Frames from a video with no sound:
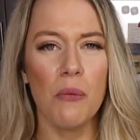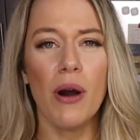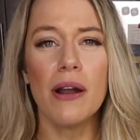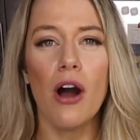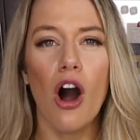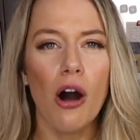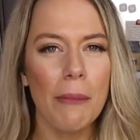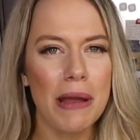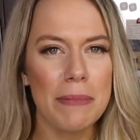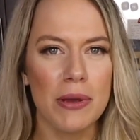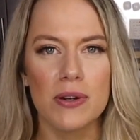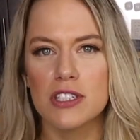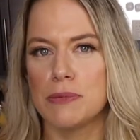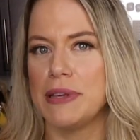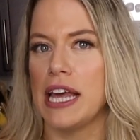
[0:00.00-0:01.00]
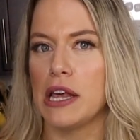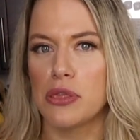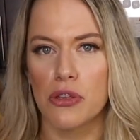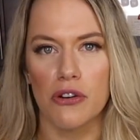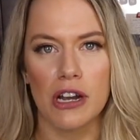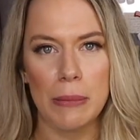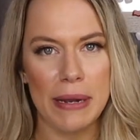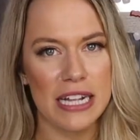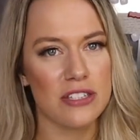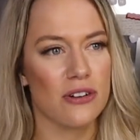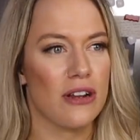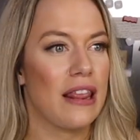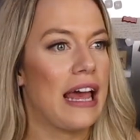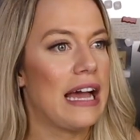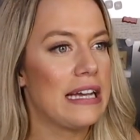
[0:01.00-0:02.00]
want all my meals to be like 30 minutes
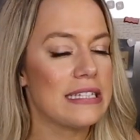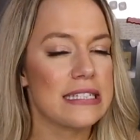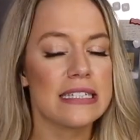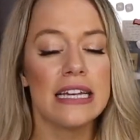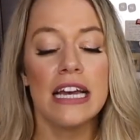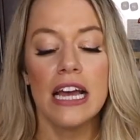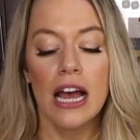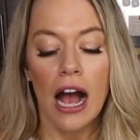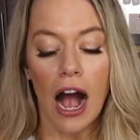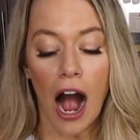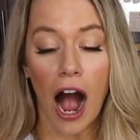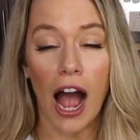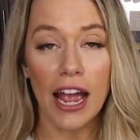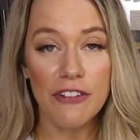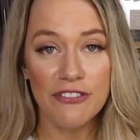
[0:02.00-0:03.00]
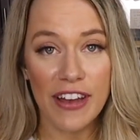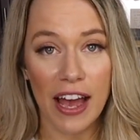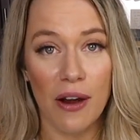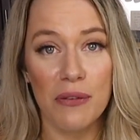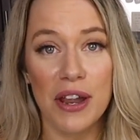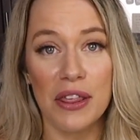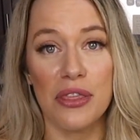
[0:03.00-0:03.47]
or less. I found